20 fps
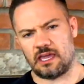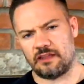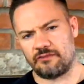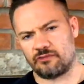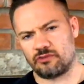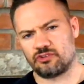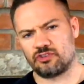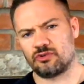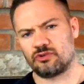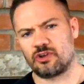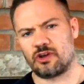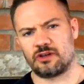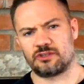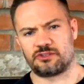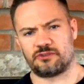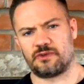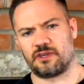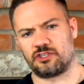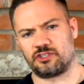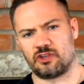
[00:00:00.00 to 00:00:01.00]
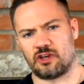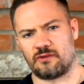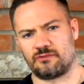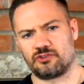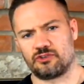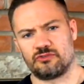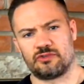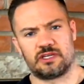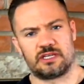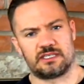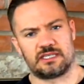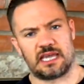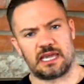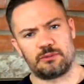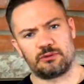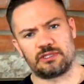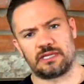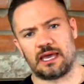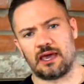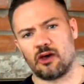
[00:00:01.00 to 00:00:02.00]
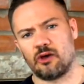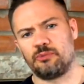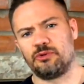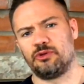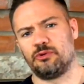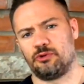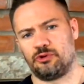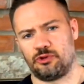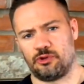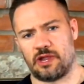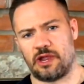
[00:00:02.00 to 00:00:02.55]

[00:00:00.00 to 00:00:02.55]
And if there's no conservation officer that is able to help you in your